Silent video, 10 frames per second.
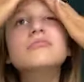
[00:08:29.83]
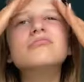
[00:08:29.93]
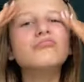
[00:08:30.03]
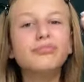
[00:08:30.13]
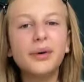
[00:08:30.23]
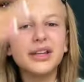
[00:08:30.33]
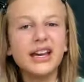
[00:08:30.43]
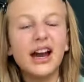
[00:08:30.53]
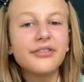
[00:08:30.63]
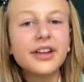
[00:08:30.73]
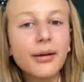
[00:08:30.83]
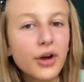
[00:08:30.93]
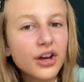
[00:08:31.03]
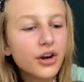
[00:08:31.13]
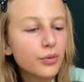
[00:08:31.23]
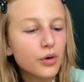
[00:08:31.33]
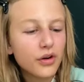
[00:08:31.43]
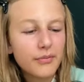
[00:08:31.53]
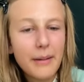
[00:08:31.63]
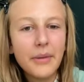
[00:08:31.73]
But yeah, I think I'm going on a walk with my
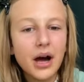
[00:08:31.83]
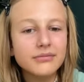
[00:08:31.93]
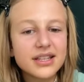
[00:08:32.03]
mum, that's it.